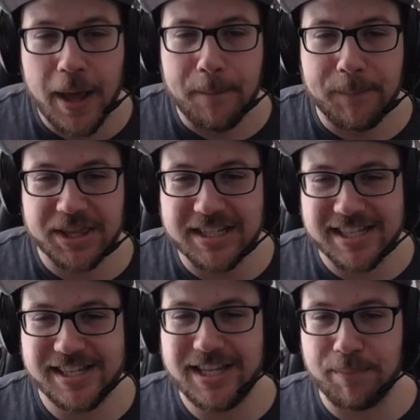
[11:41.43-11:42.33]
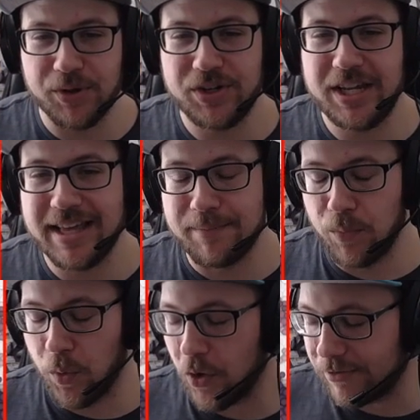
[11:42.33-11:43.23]
But this is the ability that
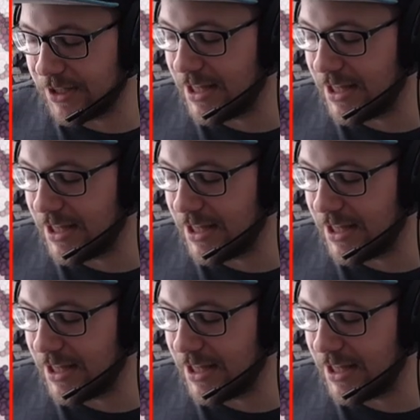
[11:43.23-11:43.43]
more often